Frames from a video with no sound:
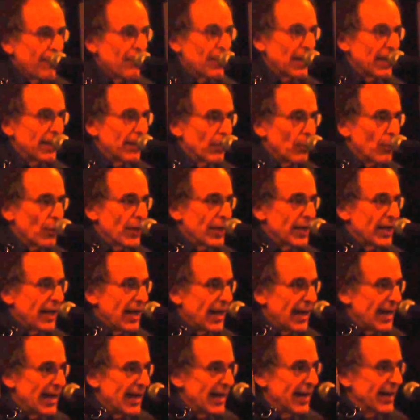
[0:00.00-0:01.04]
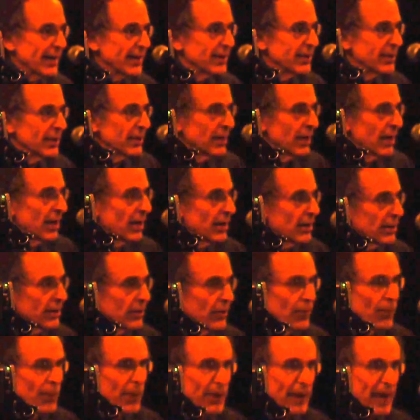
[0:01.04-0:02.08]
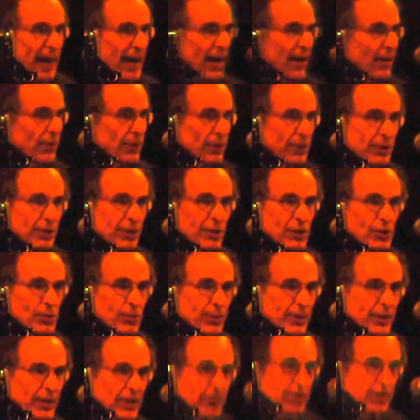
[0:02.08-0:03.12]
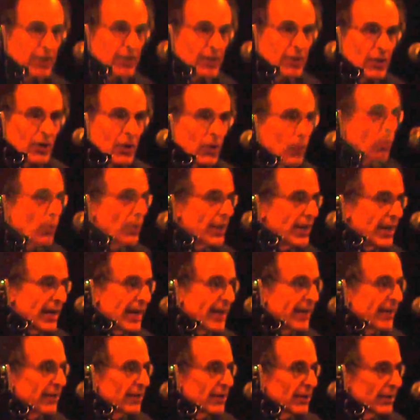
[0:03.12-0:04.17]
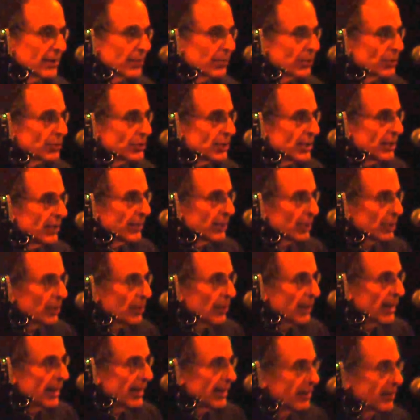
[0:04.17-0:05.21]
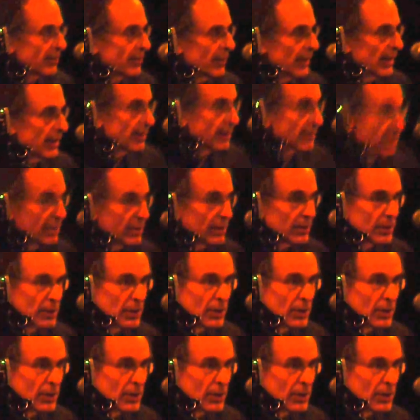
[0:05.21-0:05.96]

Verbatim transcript: But we had a, but how could this be? We had a liberal democratic mayor.